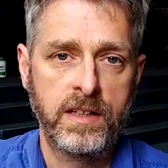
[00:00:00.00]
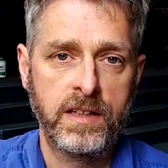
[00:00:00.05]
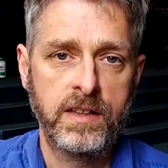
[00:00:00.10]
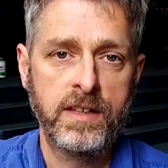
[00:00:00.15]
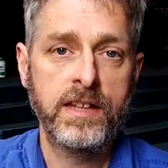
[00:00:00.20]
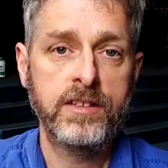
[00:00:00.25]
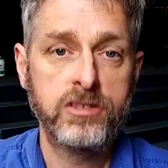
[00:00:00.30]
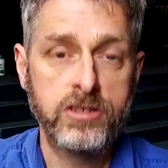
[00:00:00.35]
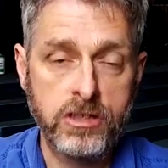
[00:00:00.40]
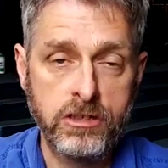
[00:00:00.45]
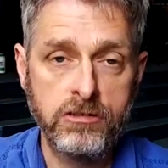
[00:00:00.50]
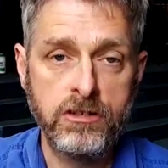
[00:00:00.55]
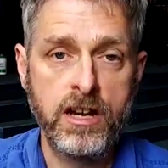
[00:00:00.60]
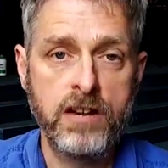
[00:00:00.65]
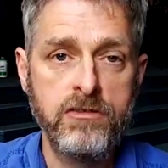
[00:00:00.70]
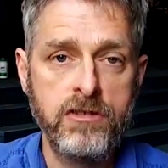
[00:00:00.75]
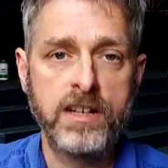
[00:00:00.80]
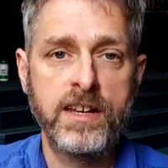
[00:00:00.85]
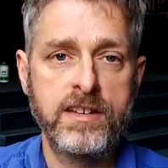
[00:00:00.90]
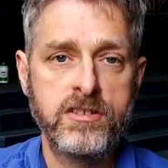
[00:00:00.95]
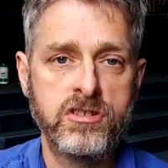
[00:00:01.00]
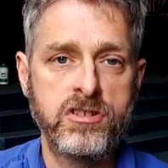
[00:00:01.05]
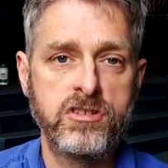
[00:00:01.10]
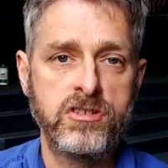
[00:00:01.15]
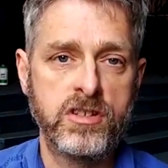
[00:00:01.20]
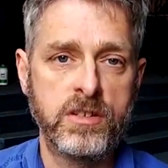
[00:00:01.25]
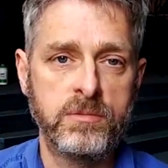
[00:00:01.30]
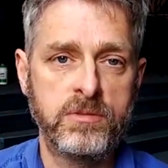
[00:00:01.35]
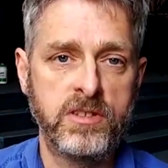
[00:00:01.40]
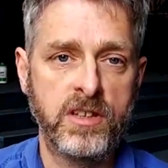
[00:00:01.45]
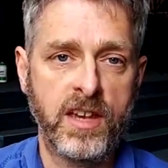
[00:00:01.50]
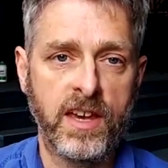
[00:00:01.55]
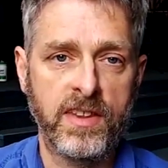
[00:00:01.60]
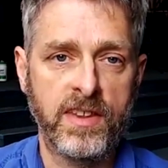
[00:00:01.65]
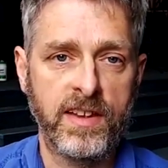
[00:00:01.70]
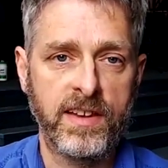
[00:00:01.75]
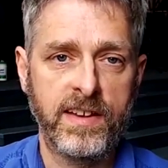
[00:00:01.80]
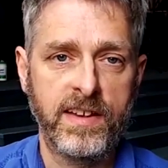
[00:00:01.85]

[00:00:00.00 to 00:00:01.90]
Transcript: Let's grow relationship together.